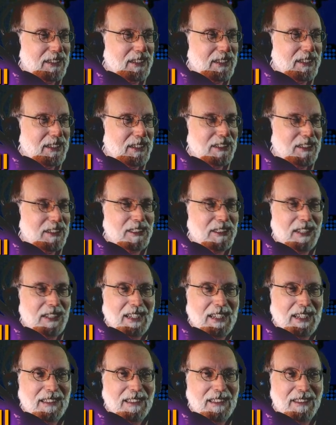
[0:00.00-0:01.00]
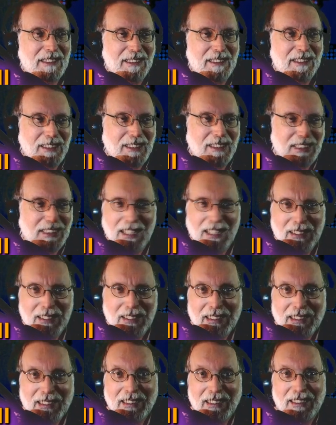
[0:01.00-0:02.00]
science
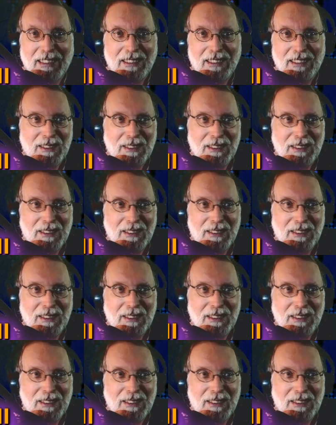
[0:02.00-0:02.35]
zealots,